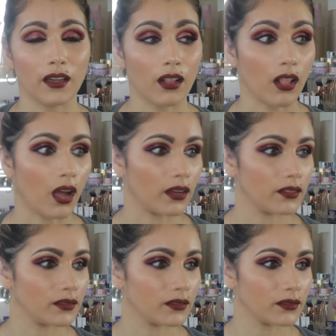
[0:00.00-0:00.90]
a lot
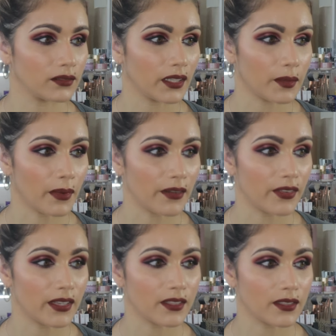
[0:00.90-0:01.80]
like my
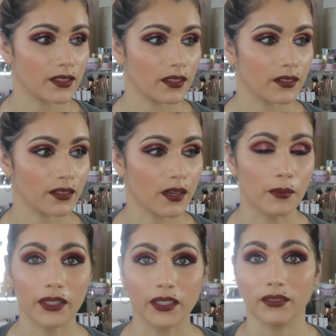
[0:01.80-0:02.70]
face is
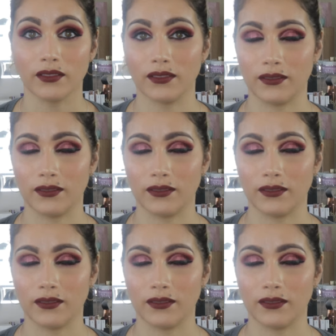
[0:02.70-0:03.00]
complete.